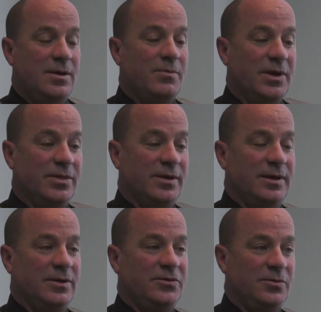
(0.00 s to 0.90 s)
But
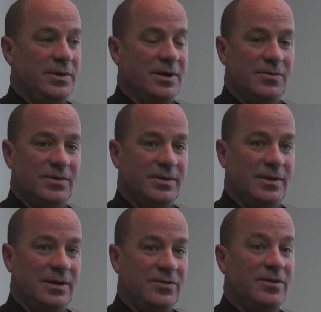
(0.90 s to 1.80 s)
the issue becomes that
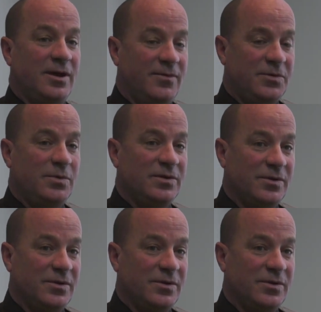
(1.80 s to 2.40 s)
it's tough to bring